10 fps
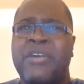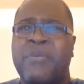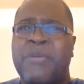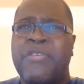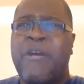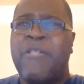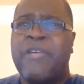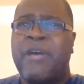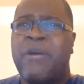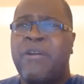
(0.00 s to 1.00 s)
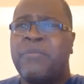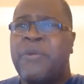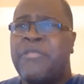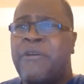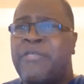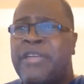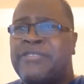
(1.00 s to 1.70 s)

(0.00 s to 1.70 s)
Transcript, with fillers: with all thy heart, with all thy